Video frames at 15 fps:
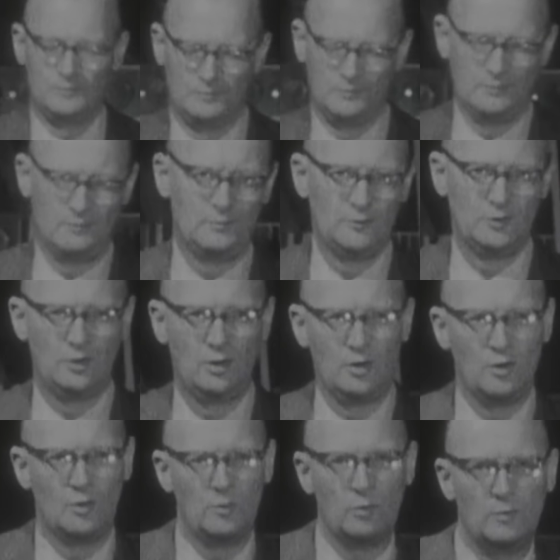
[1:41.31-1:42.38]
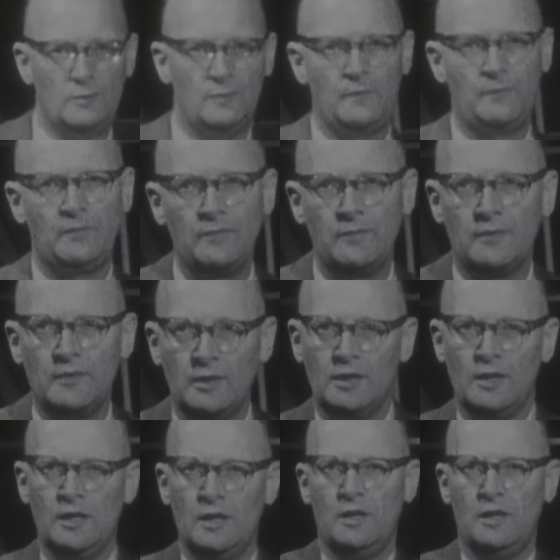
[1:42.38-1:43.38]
C. Clarke once described as